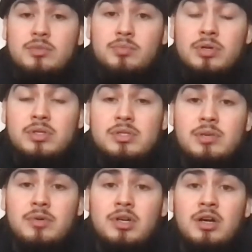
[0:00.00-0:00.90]
putting
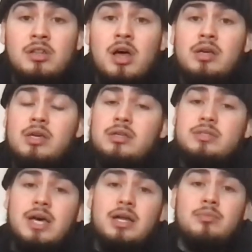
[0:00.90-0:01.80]
someone
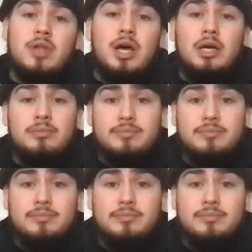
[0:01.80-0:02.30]
alongside him like